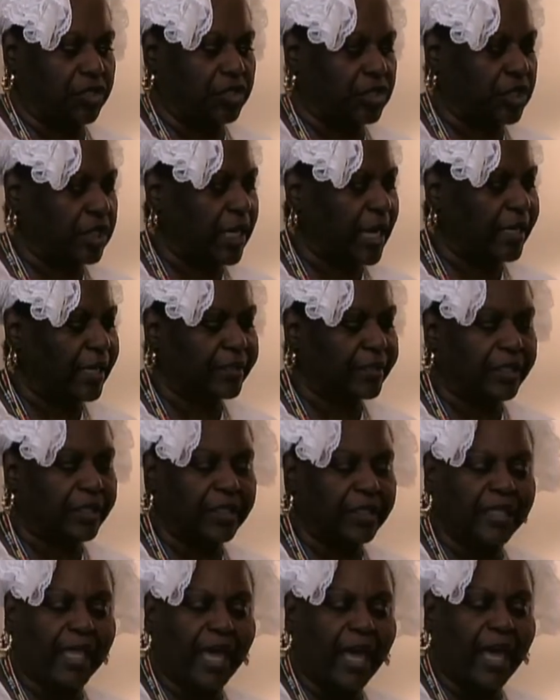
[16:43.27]
she got a
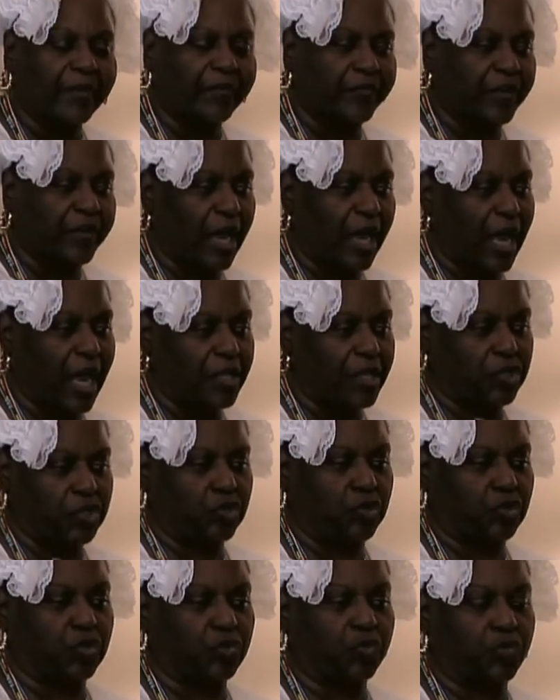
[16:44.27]
lot of
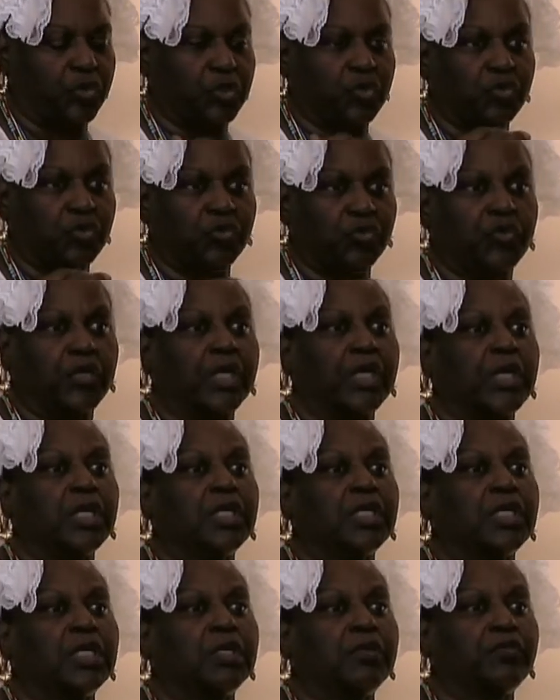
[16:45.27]
godchildren, which was very
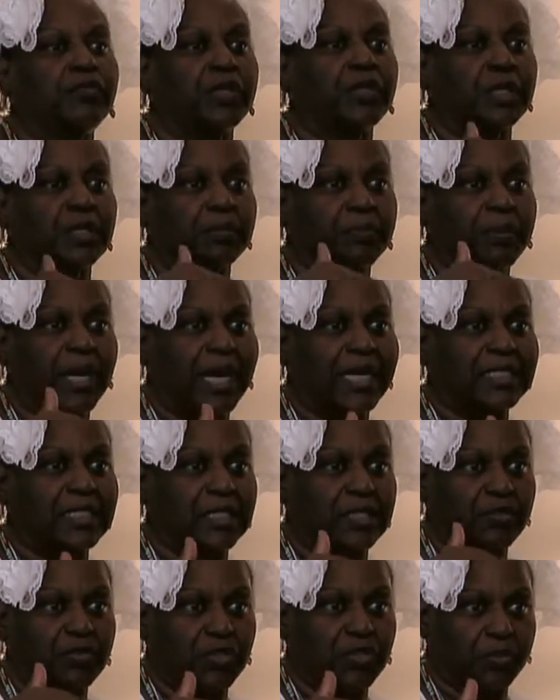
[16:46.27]
good for the
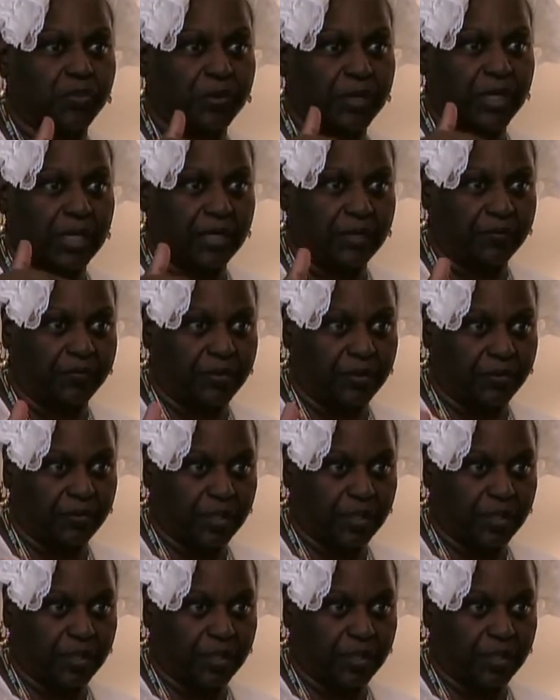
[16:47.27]
positive spread of the